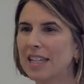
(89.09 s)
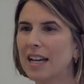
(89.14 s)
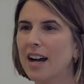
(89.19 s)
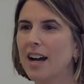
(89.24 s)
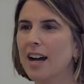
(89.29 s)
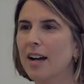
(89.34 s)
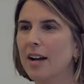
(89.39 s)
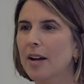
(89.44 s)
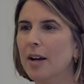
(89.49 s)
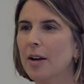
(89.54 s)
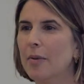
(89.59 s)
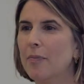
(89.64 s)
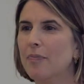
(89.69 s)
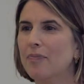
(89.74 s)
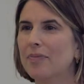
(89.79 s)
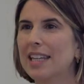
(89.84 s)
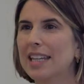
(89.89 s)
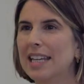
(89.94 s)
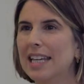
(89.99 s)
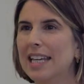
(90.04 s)
um,
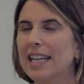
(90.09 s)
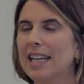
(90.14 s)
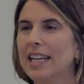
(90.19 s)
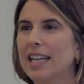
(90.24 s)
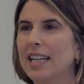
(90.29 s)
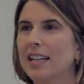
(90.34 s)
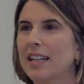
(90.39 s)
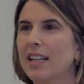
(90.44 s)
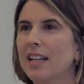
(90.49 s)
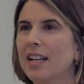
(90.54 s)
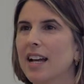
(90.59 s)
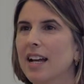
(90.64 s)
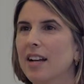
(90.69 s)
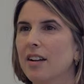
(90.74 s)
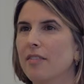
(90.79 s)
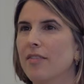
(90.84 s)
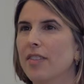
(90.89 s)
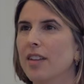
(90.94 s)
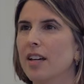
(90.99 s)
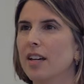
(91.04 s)
in kind
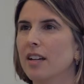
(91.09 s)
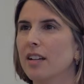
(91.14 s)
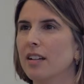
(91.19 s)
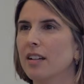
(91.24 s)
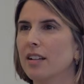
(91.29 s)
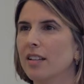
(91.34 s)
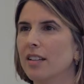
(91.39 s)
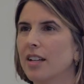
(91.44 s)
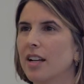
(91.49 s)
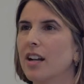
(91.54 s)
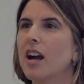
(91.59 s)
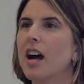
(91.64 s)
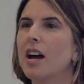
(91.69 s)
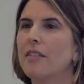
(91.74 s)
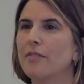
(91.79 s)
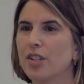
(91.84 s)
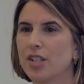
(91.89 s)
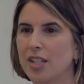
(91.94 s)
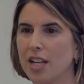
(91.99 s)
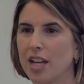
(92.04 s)
of the, the
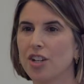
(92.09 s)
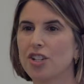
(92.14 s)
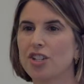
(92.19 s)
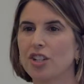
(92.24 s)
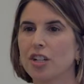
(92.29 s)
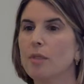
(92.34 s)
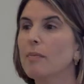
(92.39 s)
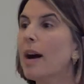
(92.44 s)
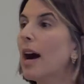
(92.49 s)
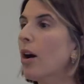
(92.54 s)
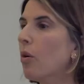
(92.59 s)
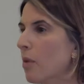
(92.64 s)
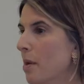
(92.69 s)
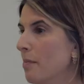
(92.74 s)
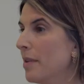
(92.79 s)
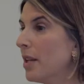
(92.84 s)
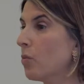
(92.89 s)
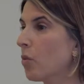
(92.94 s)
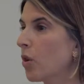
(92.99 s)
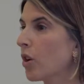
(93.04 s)
conversation about
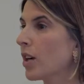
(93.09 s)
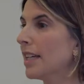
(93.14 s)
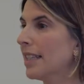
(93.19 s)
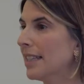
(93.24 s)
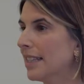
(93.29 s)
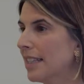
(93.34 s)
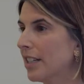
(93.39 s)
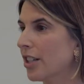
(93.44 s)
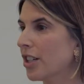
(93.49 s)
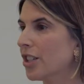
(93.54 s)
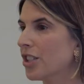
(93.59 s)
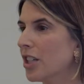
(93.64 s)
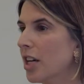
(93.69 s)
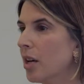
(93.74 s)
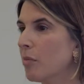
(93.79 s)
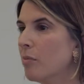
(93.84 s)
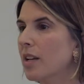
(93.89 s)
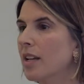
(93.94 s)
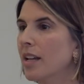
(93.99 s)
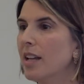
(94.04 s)
women work and
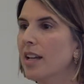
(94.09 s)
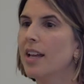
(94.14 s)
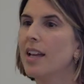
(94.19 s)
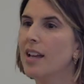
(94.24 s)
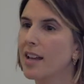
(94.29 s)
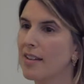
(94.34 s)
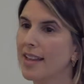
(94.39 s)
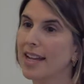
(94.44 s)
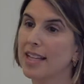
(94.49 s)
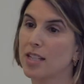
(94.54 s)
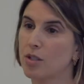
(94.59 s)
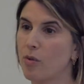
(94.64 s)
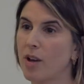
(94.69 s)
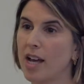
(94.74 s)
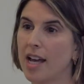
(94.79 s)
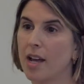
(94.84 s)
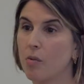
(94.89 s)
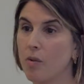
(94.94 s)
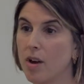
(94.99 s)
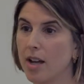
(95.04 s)
leadership. And that's
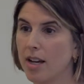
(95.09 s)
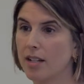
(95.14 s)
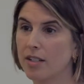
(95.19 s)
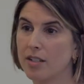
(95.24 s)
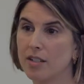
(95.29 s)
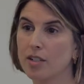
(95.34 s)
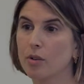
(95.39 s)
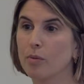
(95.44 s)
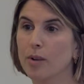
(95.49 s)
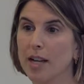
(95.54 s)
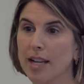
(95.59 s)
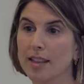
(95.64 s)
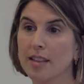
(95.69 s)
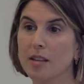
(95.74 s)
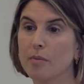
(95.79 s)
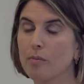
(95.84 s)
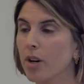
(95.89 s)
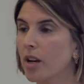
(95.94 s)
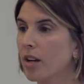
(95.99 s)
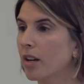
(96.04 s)
why I wanted to write
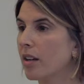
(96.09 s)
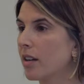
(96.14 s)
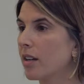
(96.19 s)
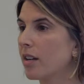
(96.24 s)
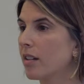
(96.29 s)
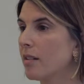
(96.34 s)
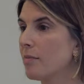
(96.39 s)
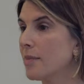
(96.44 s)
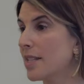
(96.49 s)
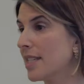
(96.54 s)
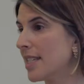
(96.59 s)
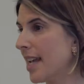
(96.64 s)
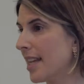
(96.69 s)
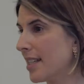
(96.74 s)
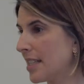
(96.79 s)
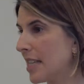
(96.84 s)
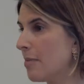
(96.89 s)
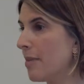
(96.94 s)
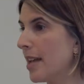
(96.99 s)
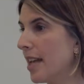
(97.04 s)
the book,
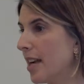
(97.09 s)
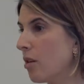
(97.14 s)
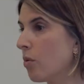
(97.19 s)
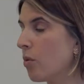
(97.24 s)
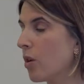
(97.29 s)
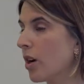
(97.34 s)
Mistakes I Made at